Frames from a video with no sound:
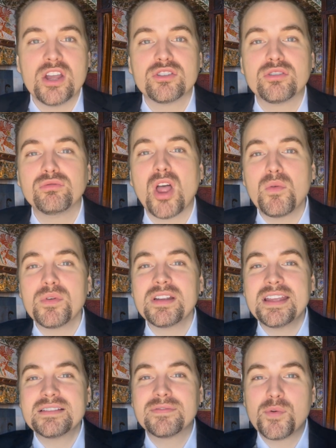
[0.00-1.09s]
to lower
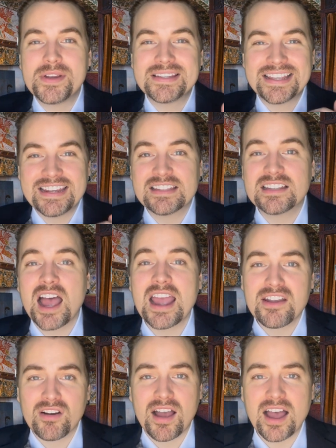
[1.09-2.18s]
his voice an
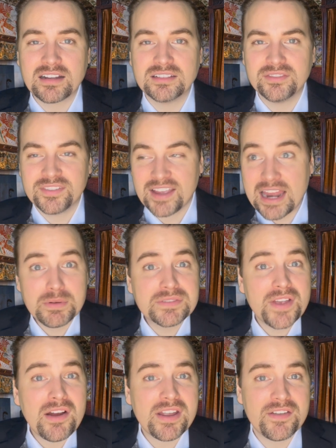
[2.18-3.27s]
entire octave, and it was
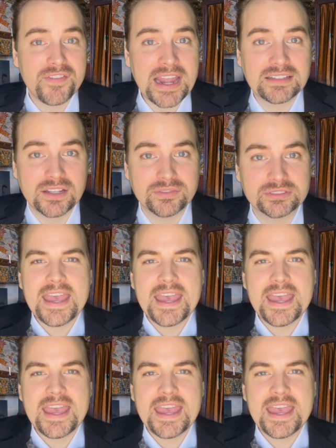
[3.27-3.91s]
very effective.